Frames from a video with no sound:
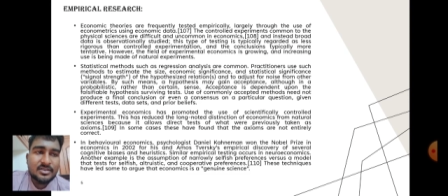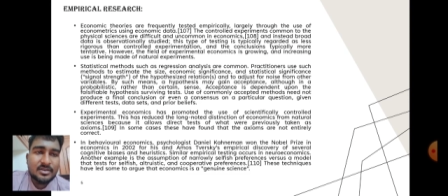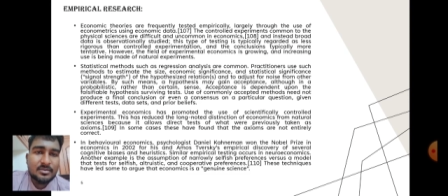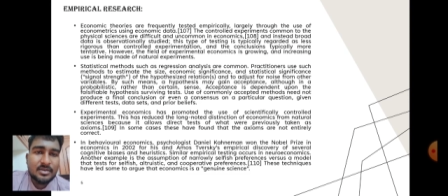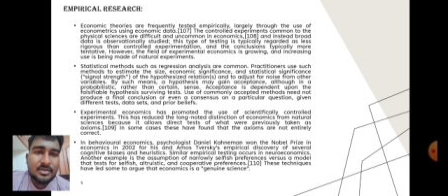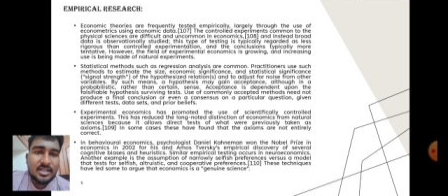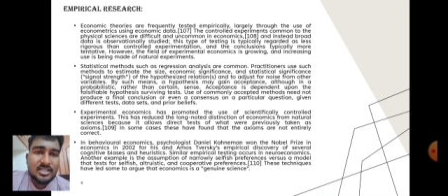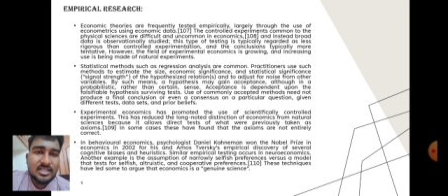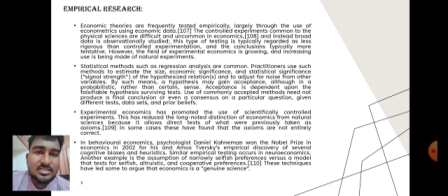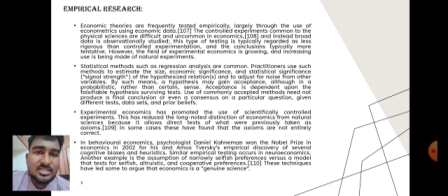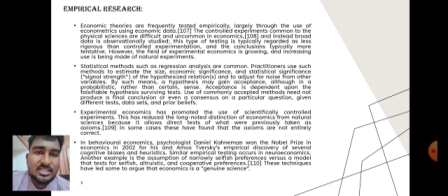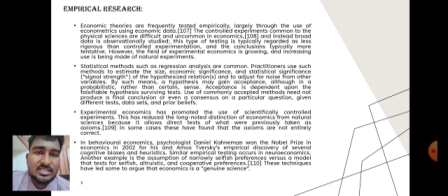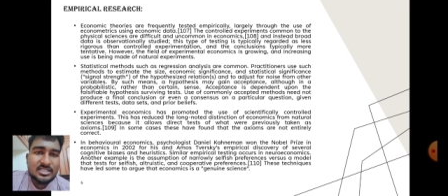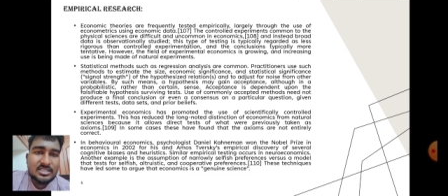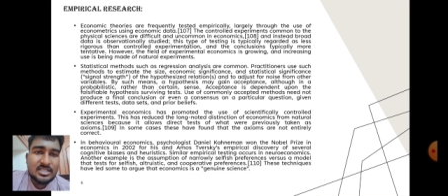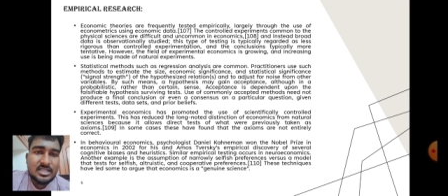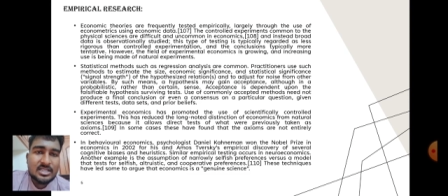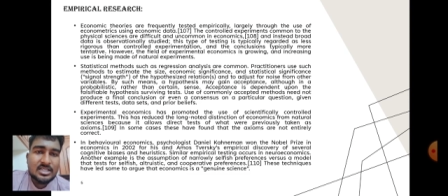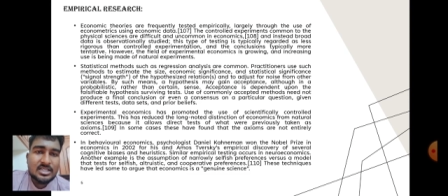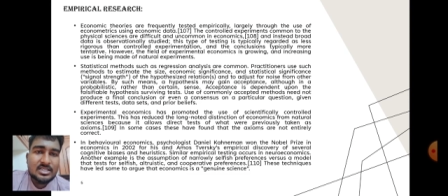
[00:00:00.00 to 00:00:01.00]
natural
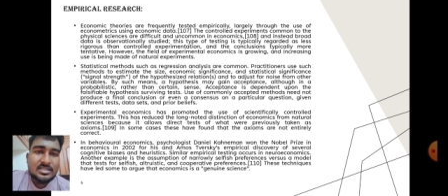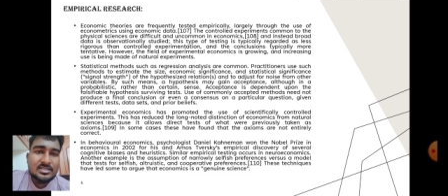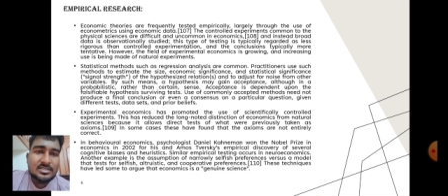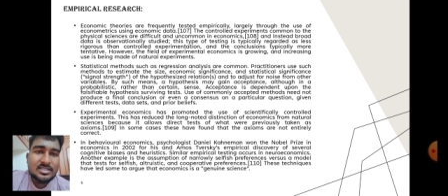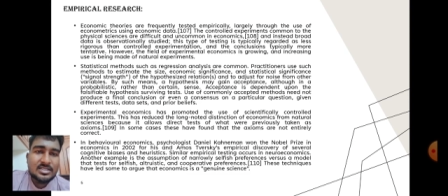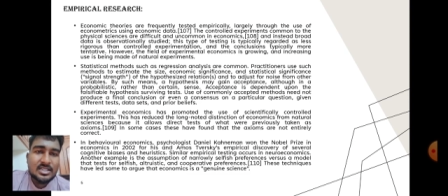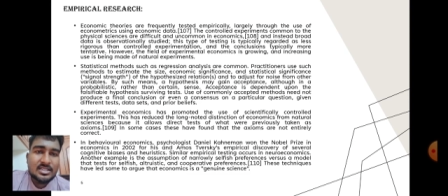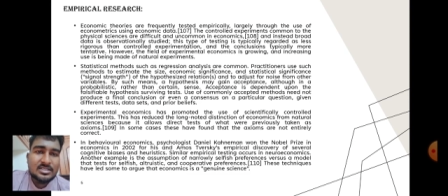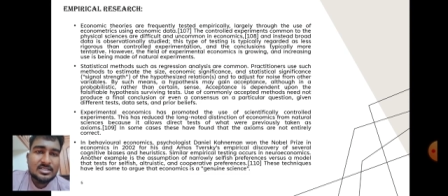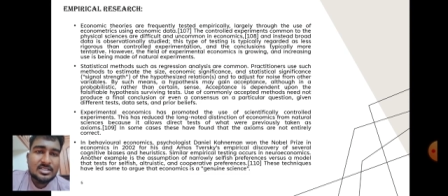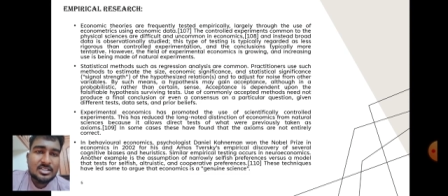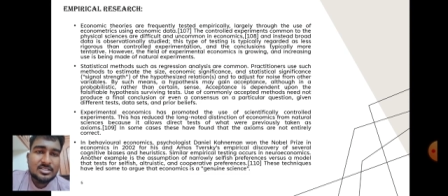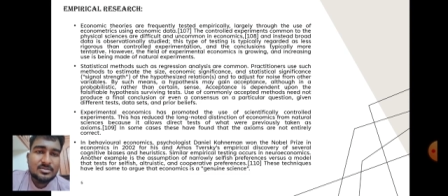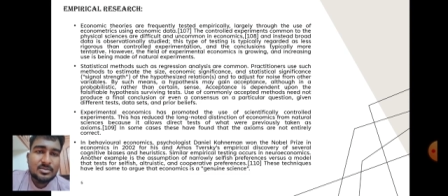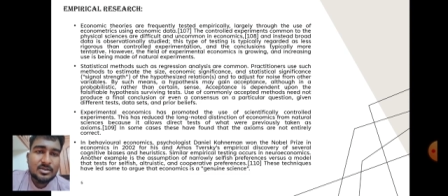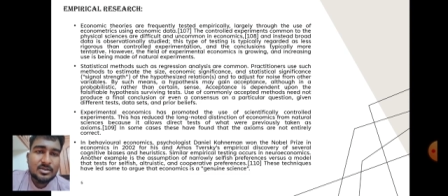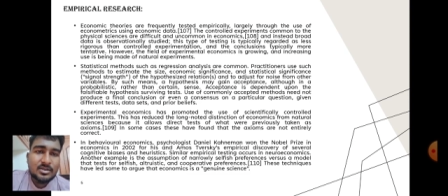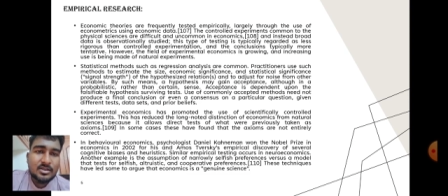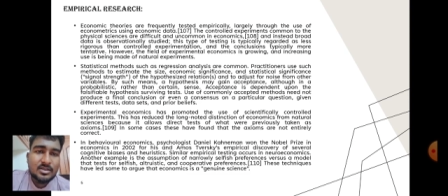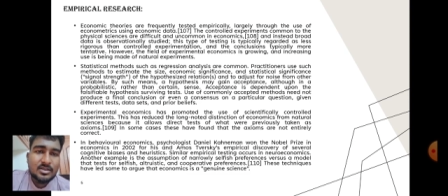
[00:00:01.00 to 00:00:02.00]
sciences
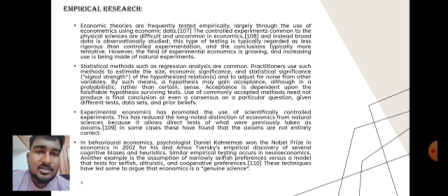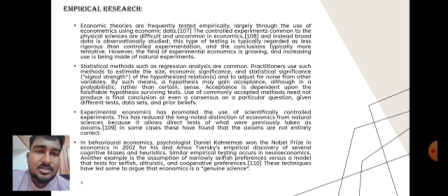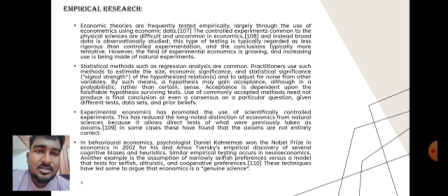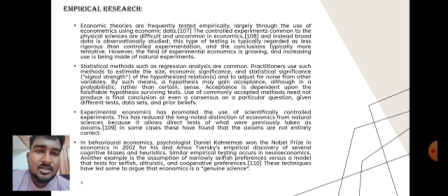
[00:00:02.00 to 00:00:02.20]
because